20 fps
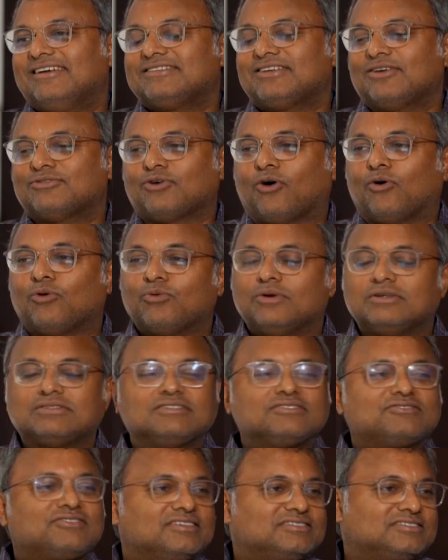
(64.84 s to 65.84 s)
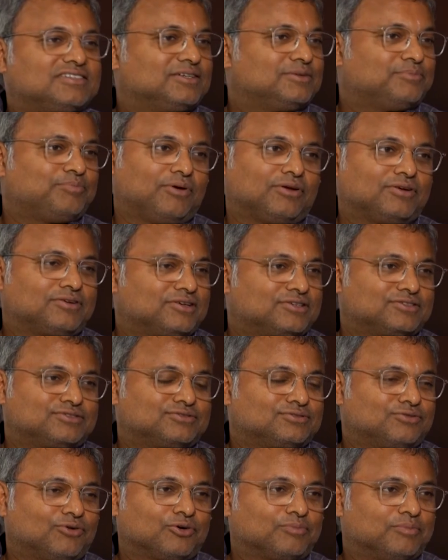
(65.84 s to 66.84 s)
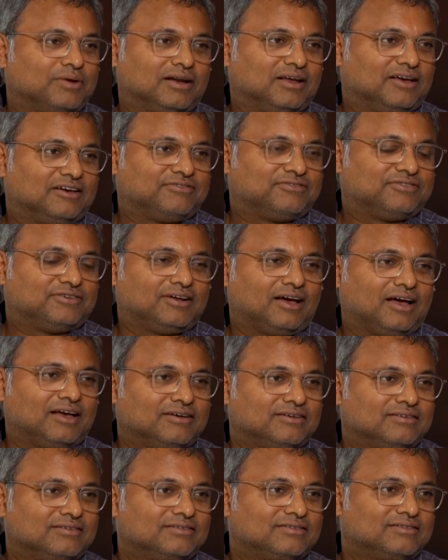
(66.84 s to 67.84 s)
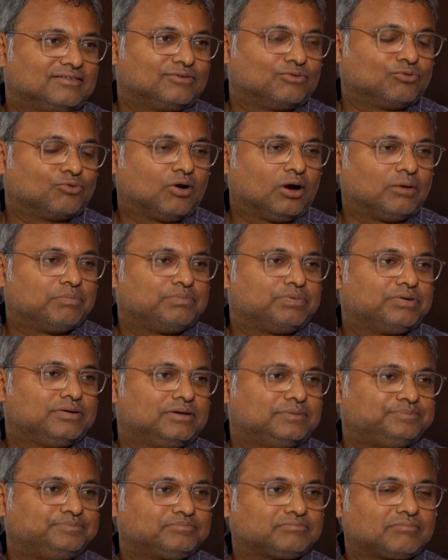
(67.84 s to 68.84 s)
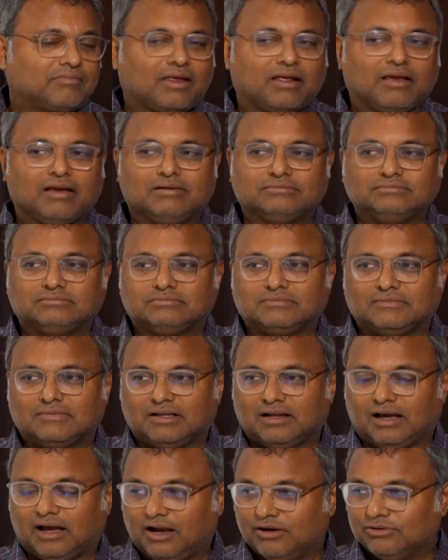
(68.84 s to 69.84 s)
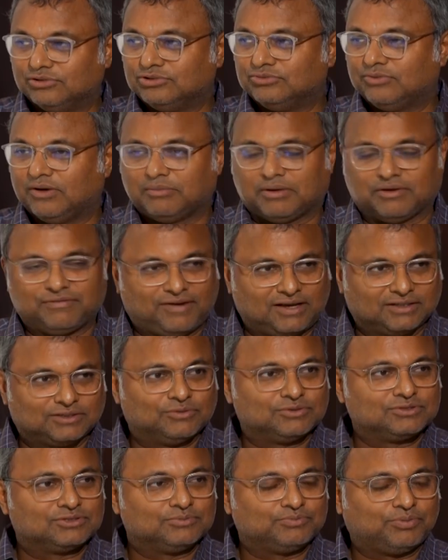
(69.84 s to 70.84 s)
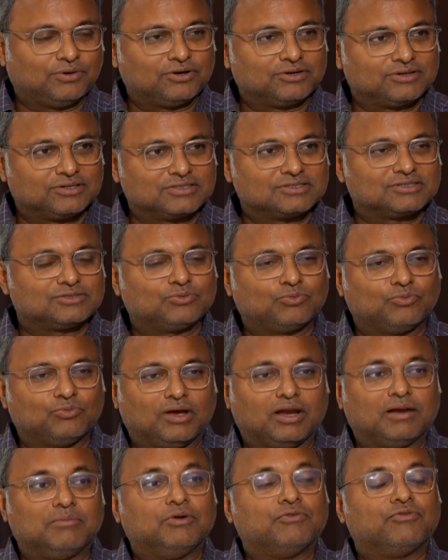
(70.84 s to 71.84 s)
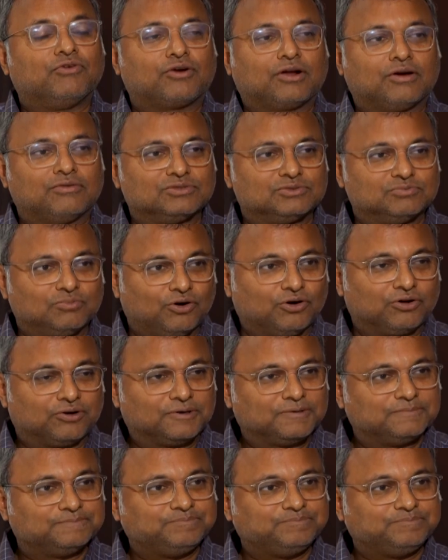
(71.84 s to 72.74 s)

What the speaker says: So I'm always interested in politics throughout my life, and I grew up in a house where my father was in politics well before I was born.